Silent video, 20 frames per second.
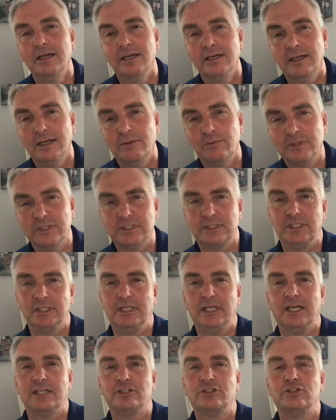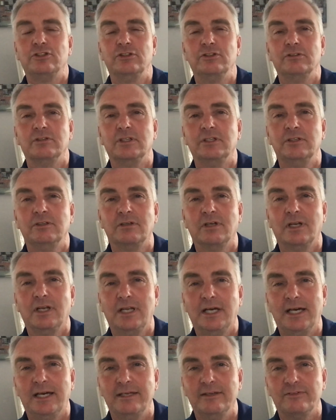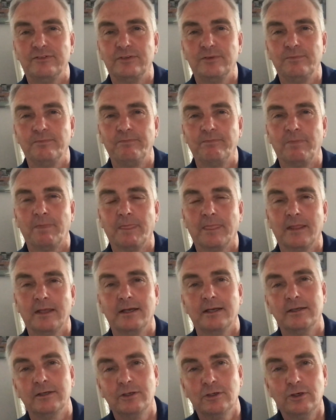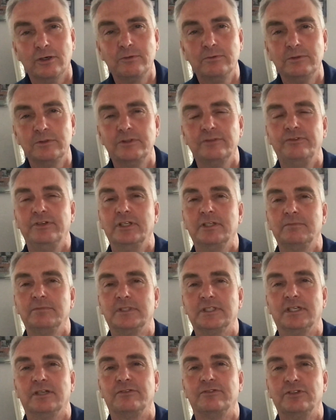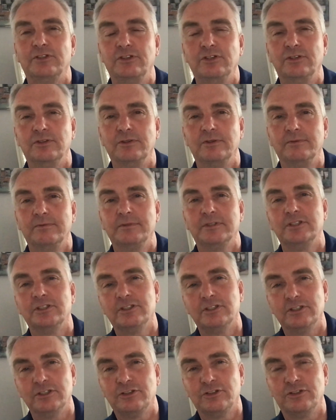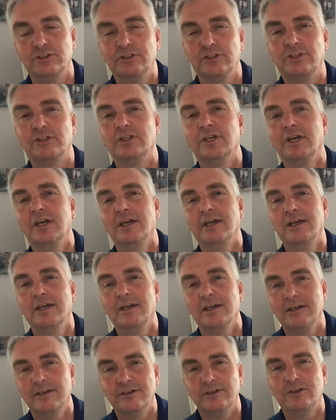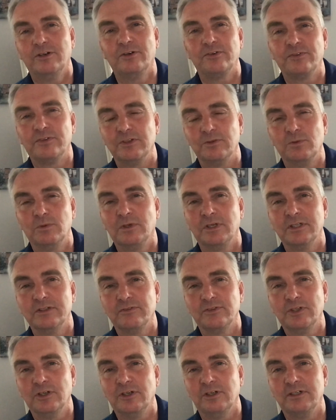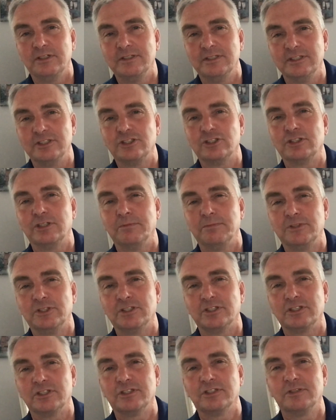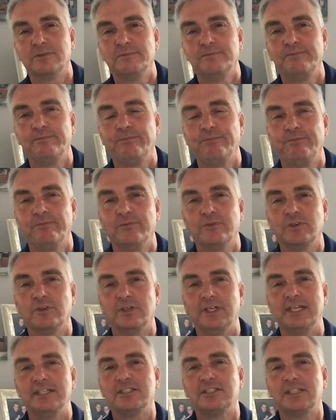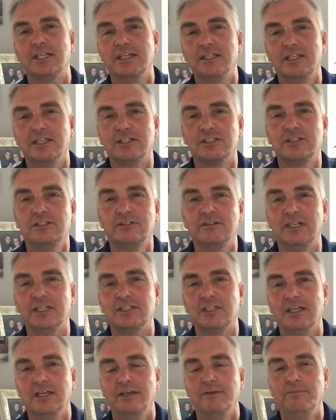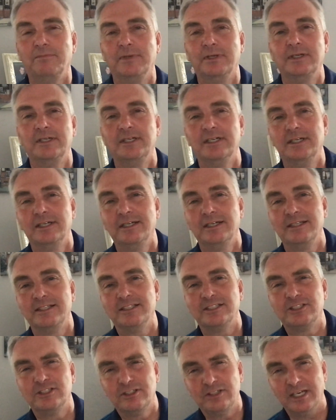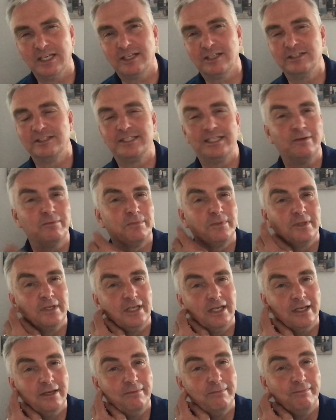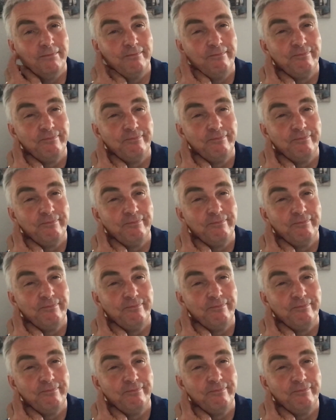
I want to say yes to you, that you're alive. And God will reveal himself to you. This is the truth of the Word of God, the Scriptures. So let's sing this great hymn, this great contemporary hymn,